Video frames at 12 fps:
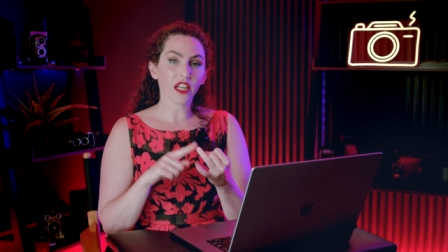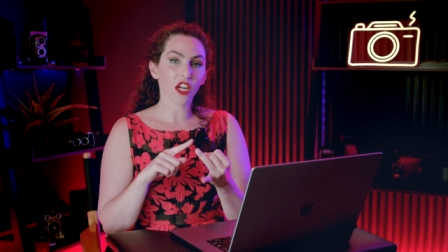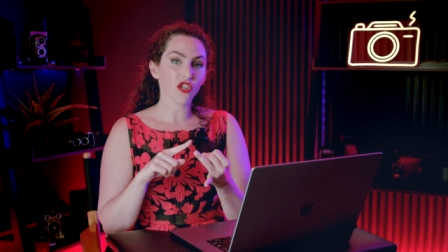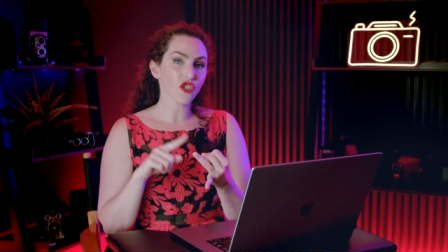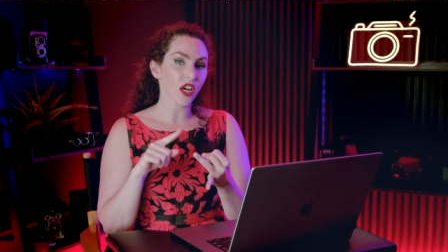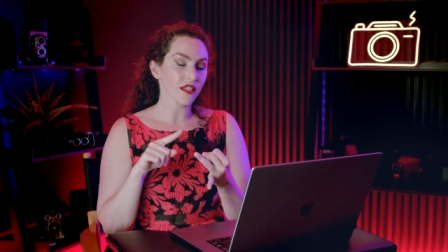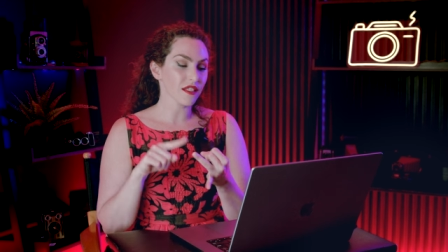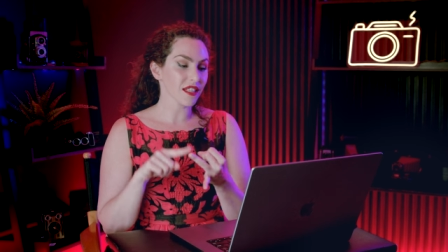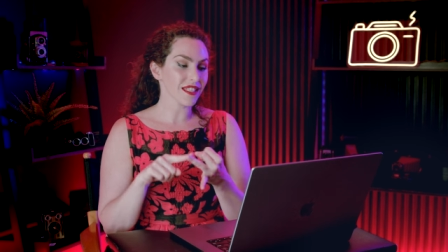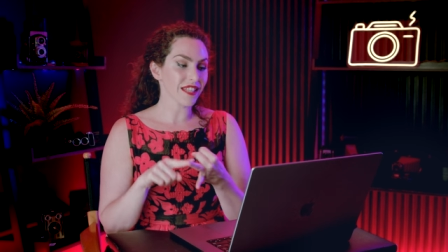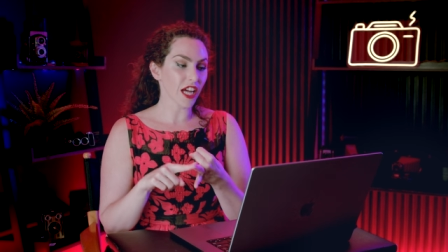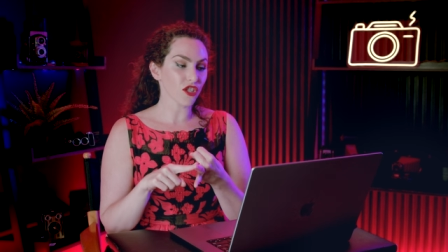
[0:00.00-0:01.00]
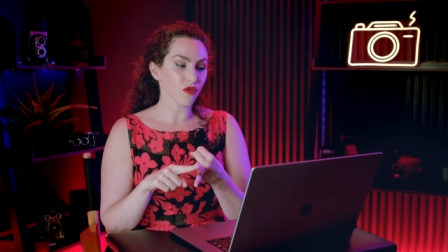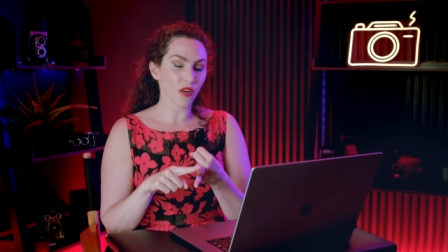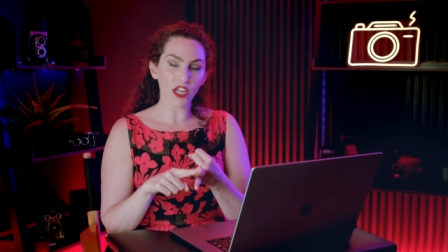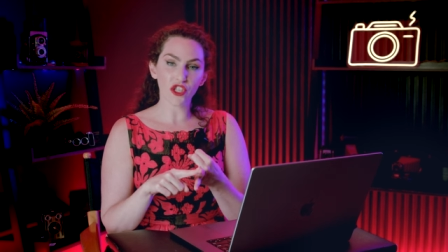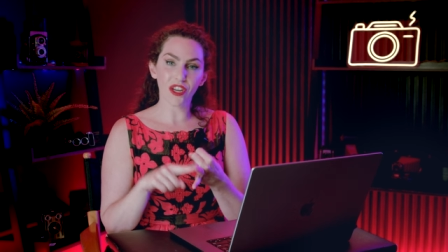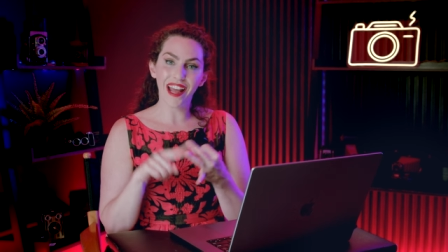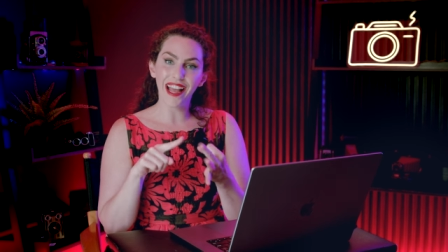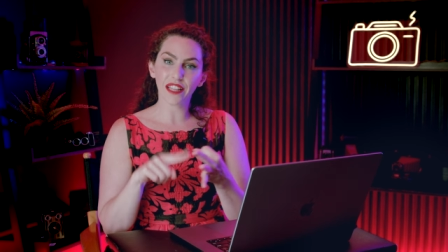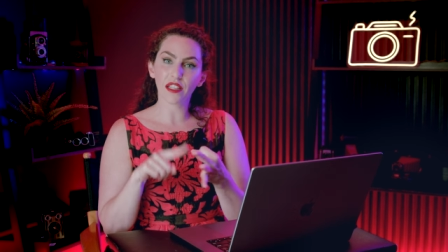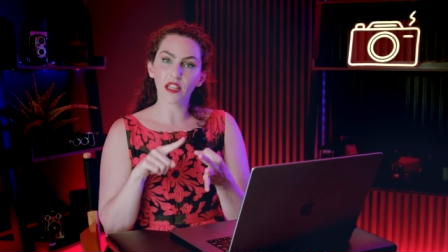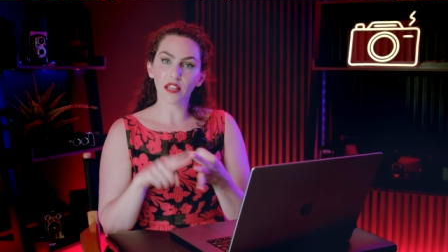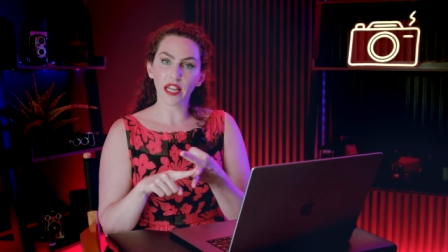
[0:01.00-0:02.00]
can adjust the saturation
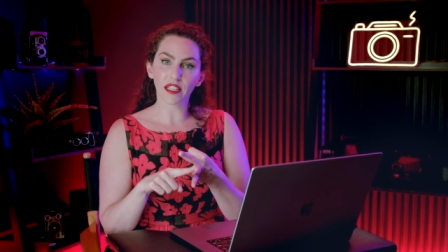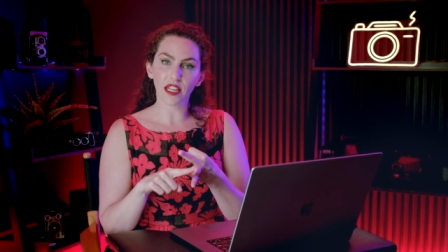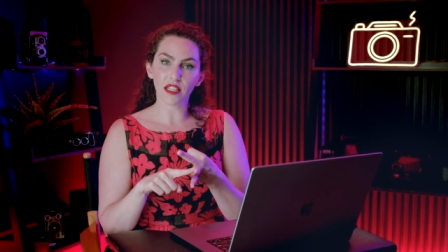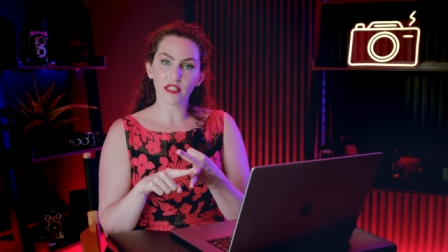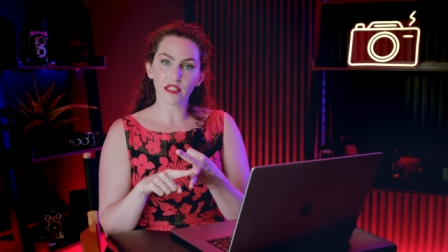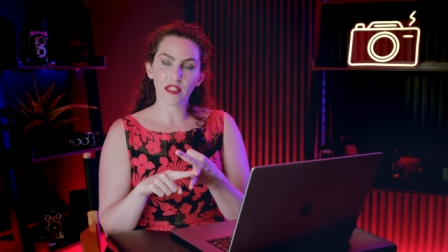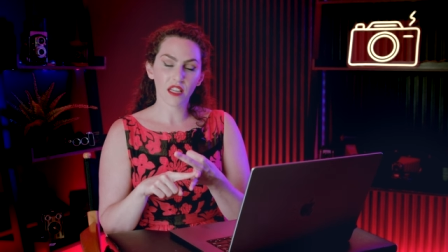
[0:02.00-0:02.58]
and the lightness.